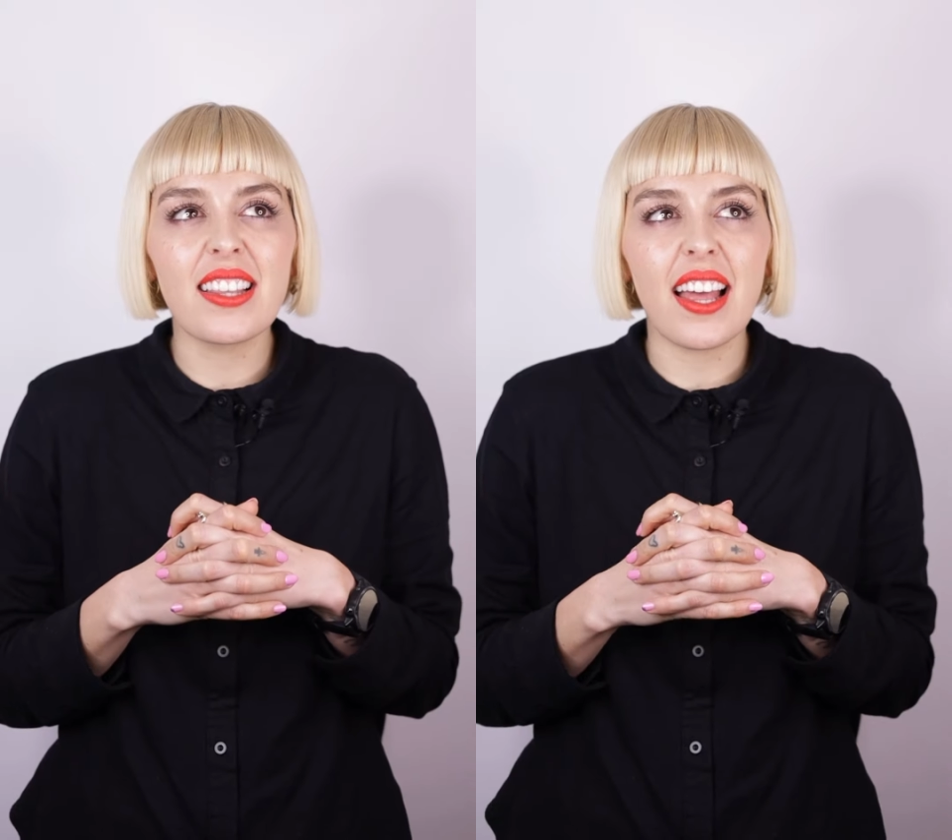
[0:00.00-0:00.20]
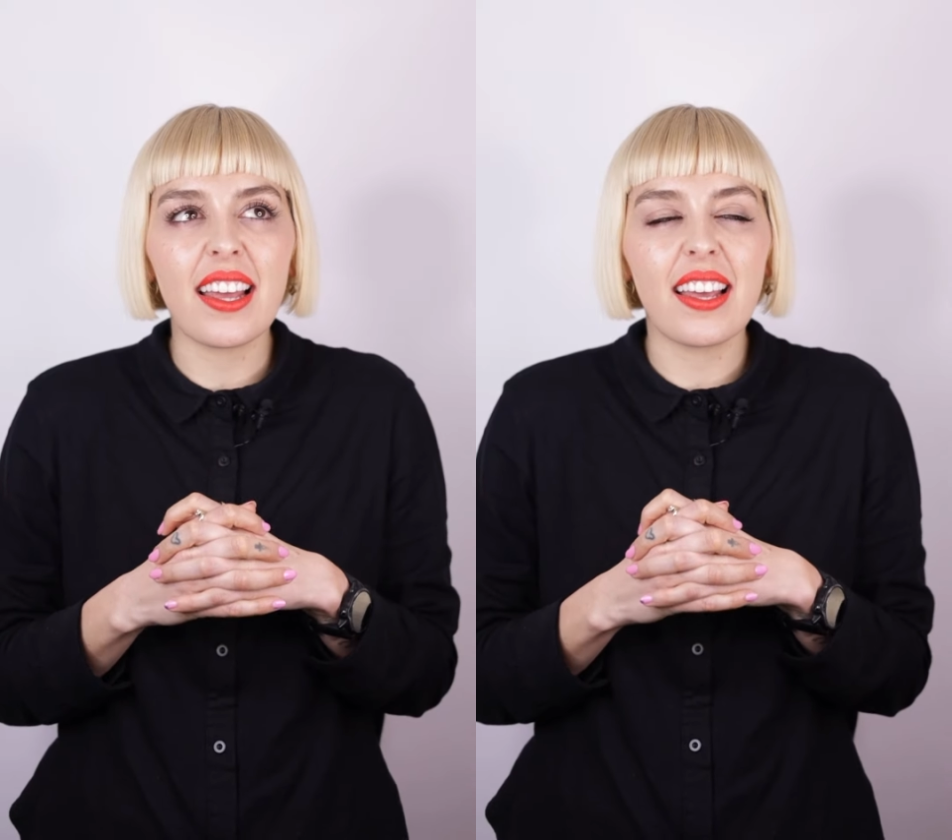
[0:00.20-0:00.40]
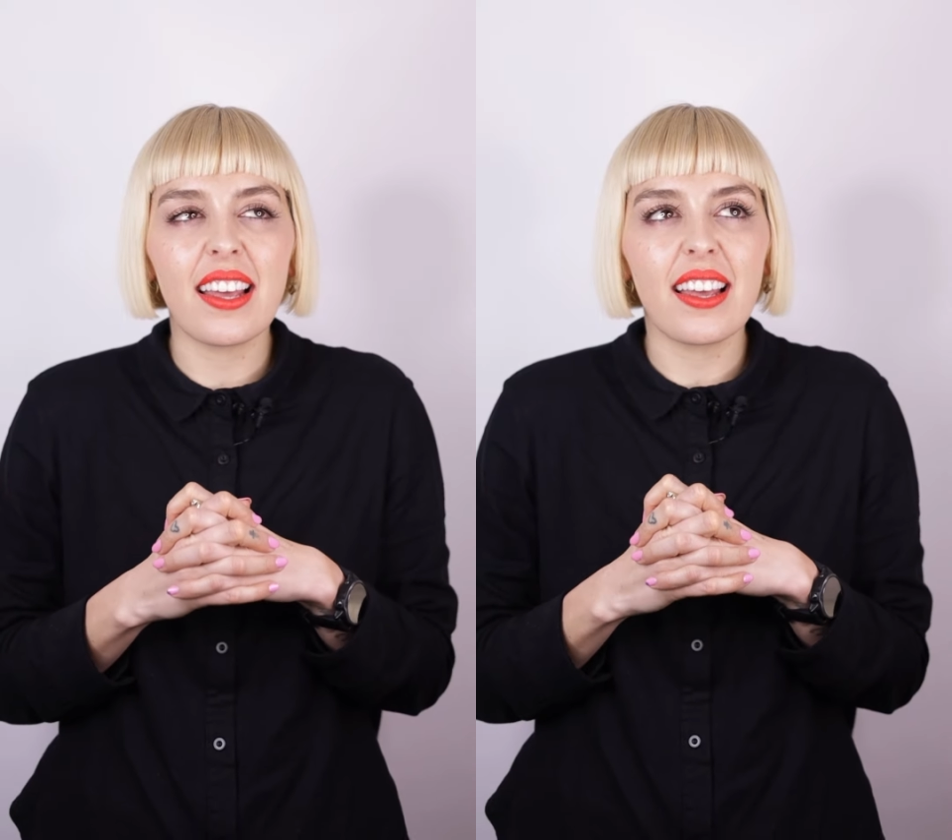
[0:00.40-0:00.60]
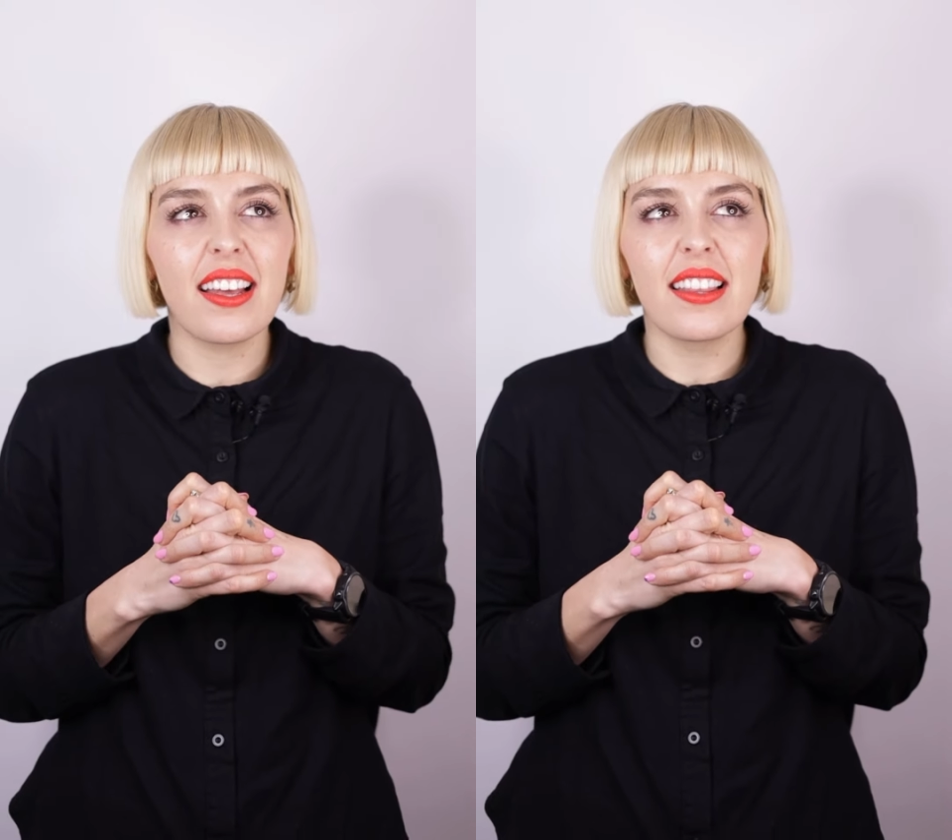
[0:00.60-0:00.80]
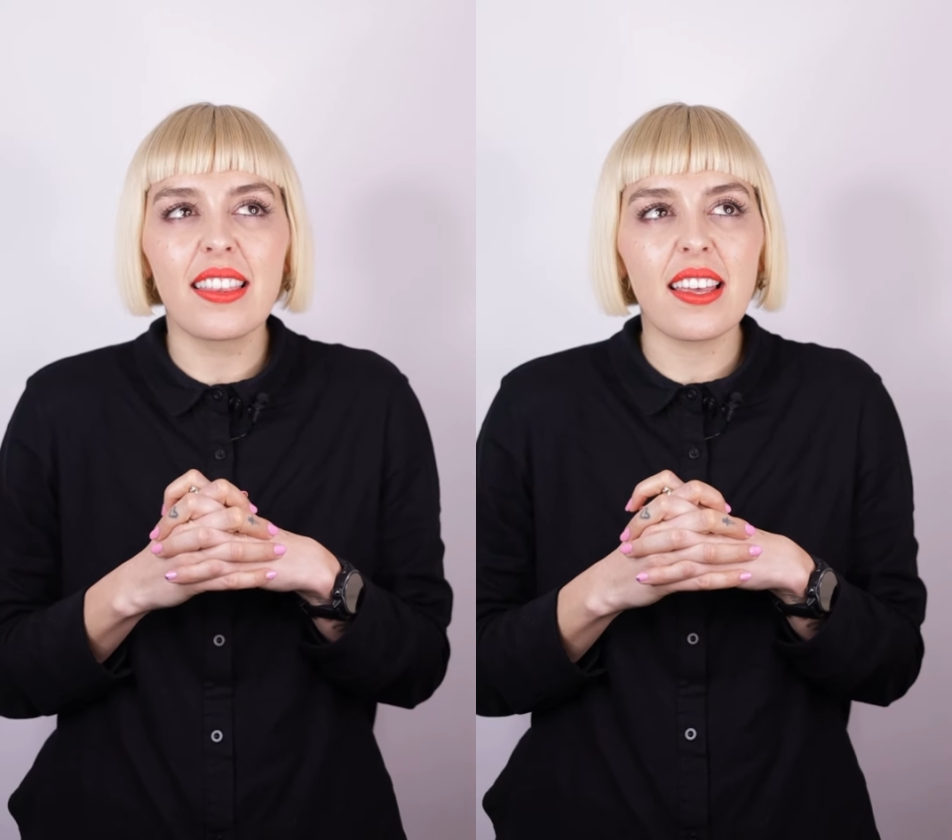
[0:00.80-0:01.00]
like
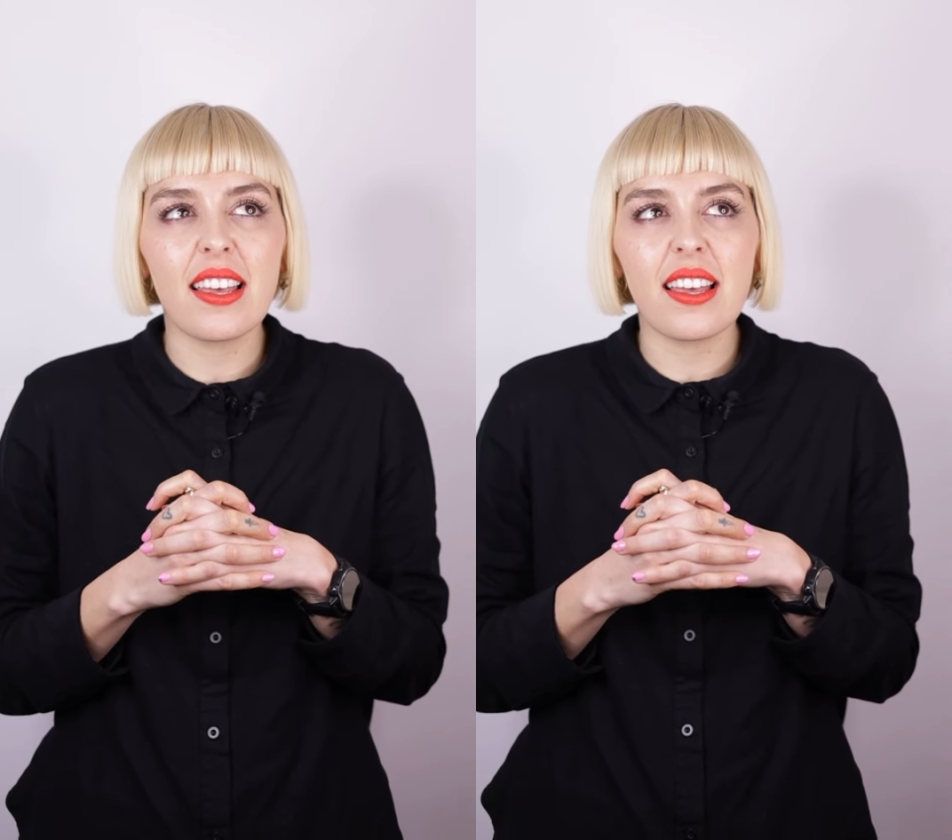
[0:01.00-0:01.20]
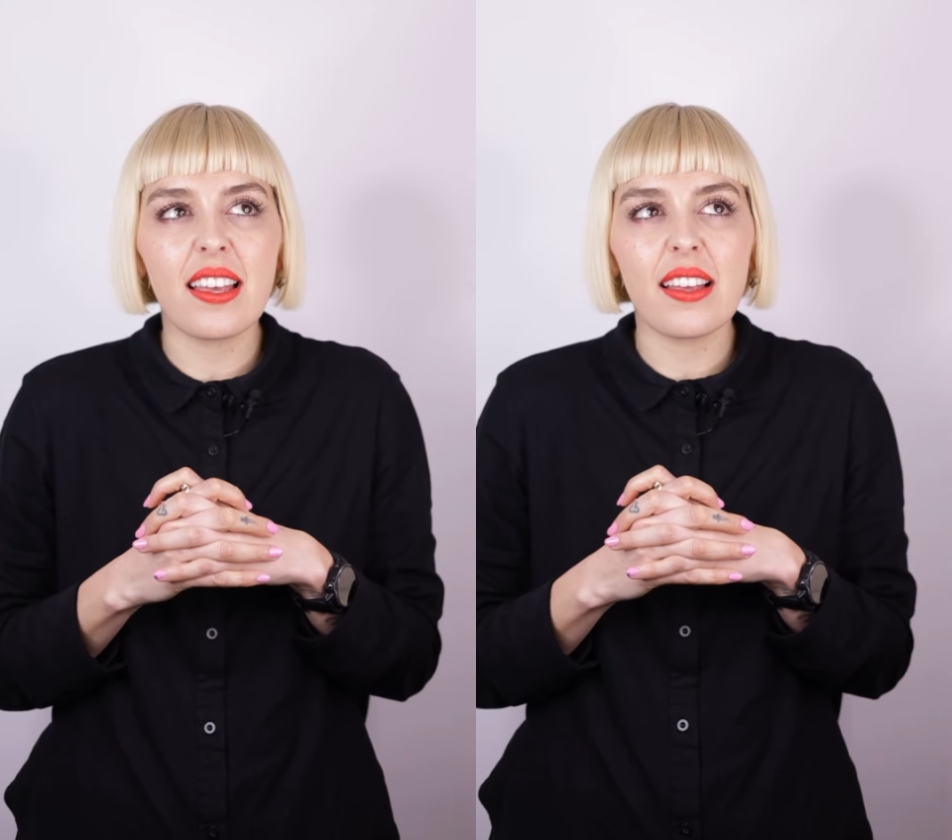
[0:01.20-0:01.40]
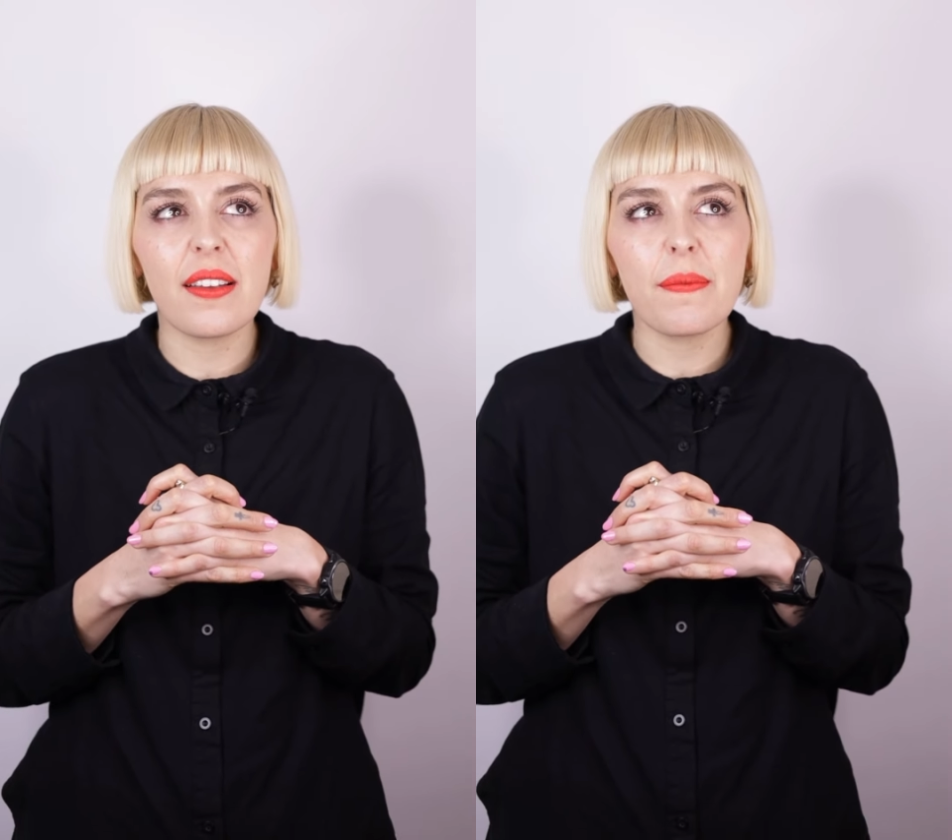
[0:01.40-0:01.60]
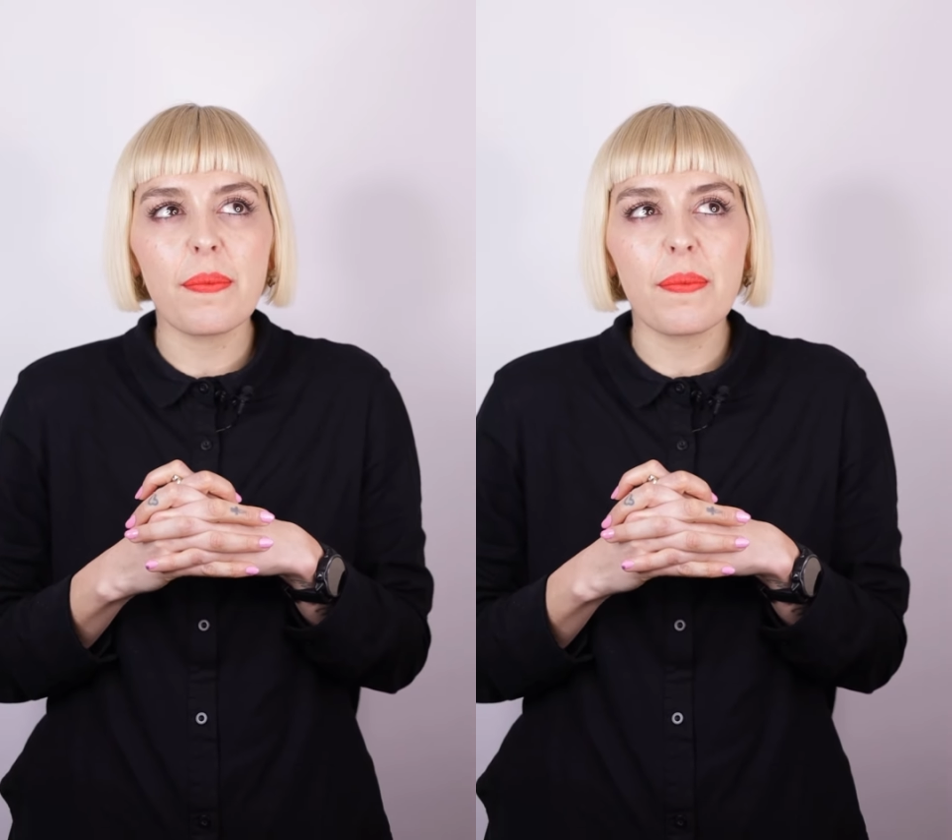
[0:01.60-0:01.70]
the,